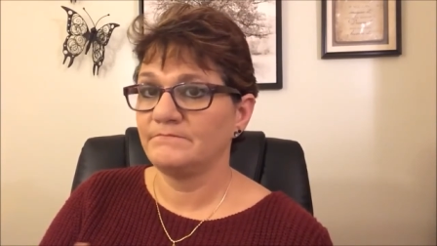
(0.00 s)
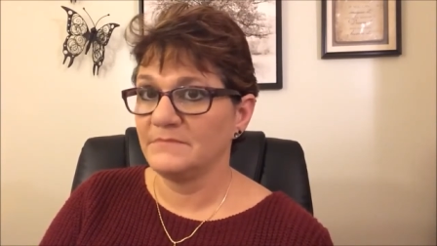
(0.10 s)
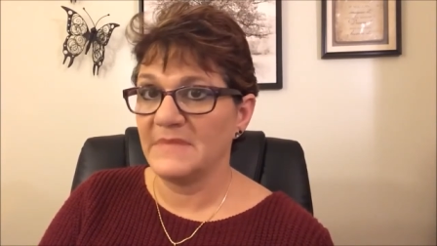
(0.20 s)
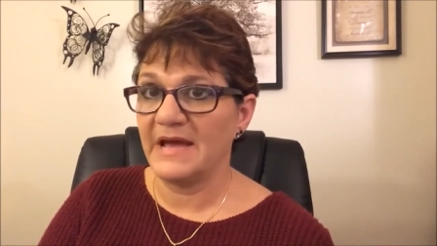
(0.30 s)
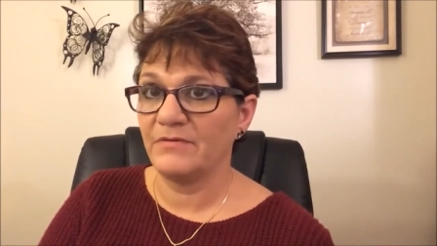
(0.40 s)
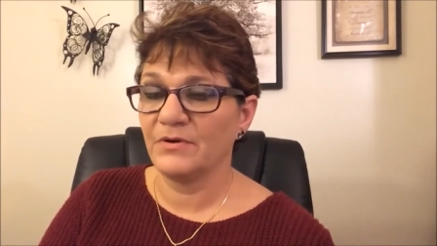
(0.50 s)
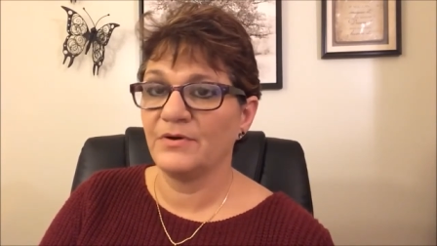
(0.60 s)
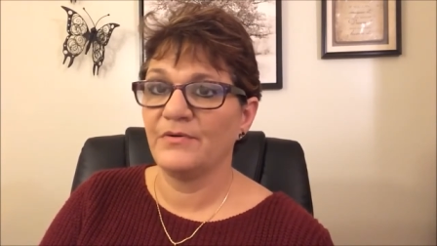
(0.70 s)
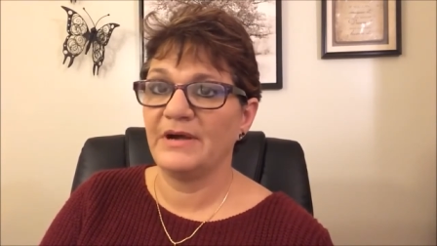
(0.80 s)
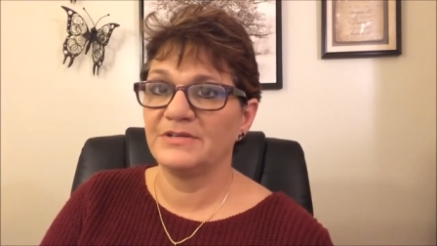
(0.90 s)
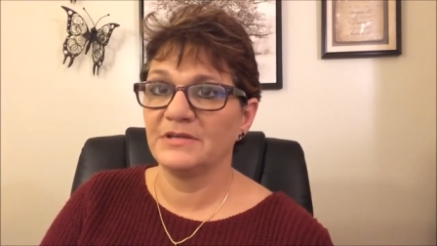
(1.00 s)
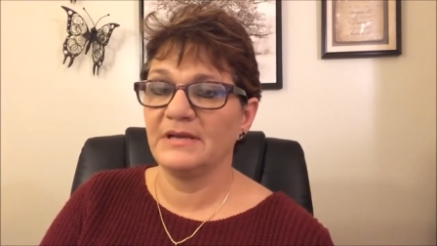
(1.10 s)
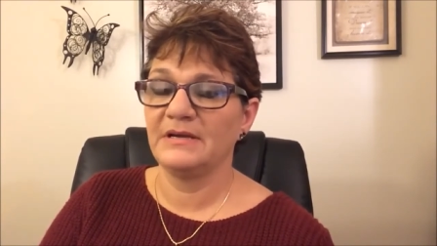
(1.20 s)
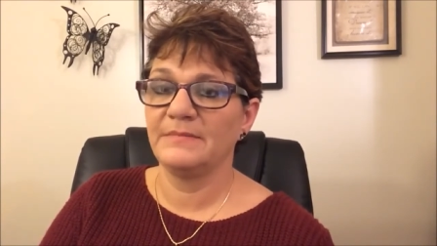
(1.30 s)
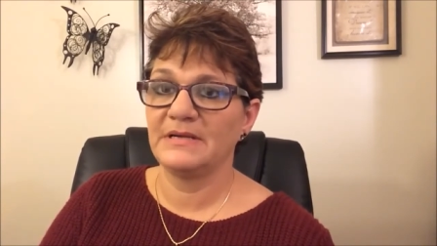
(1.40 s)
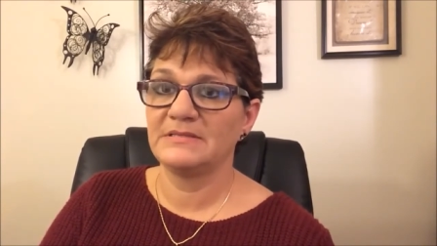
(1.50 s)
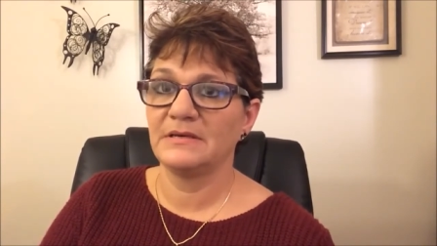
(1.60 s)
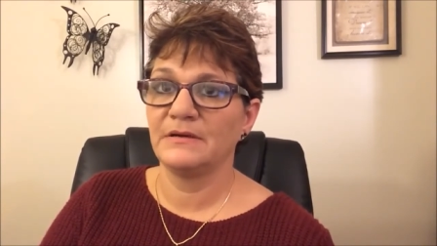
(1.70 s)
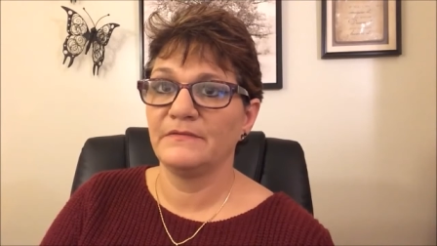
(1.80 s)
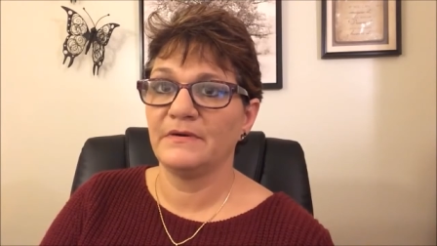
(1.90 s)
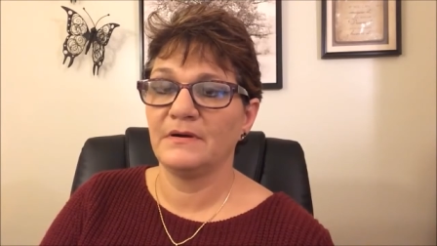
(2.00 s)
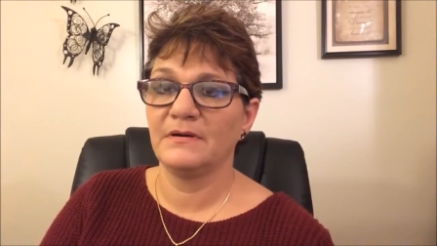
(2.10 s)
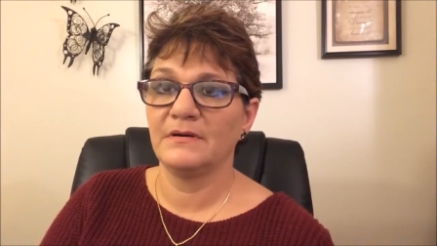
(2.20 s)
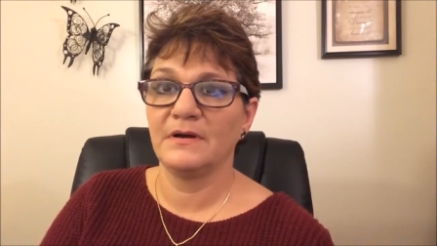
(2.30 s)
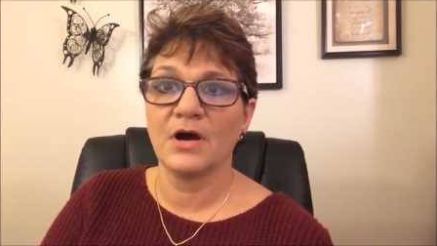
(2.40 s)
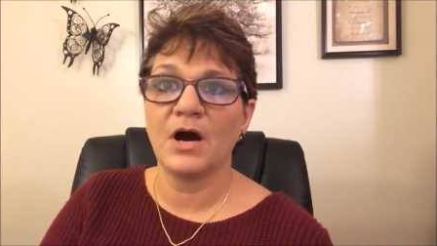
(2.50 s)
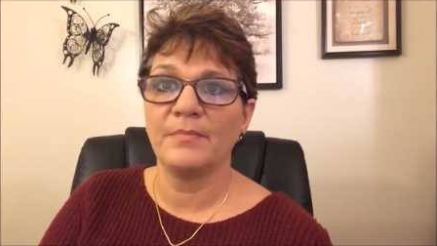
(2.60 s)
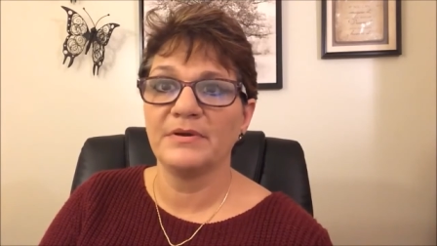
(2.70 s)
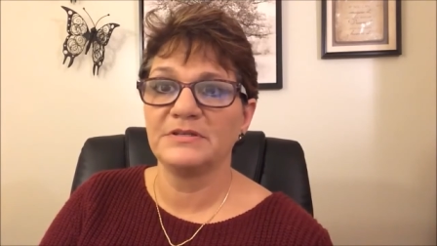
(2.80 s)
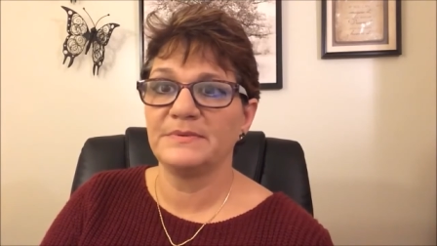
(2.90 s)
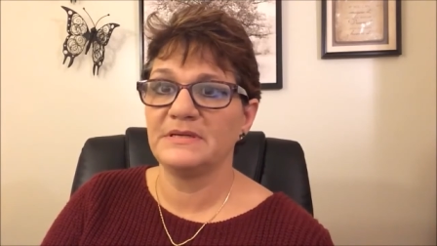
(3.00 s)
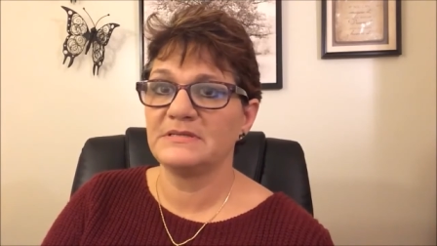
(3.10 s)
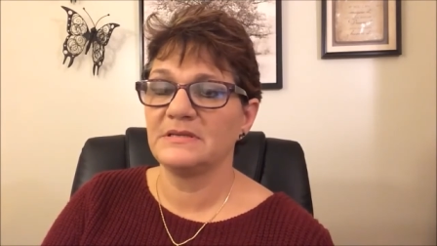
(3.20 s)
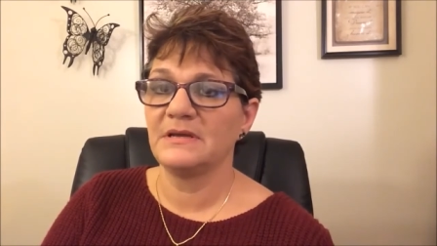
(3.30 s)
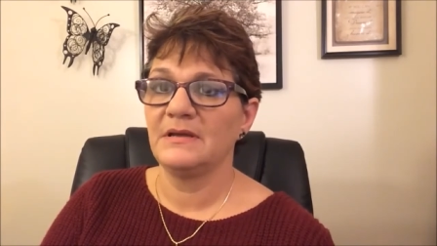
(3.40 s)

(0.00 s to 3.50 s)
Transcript: never congratulated myself on accomplishments.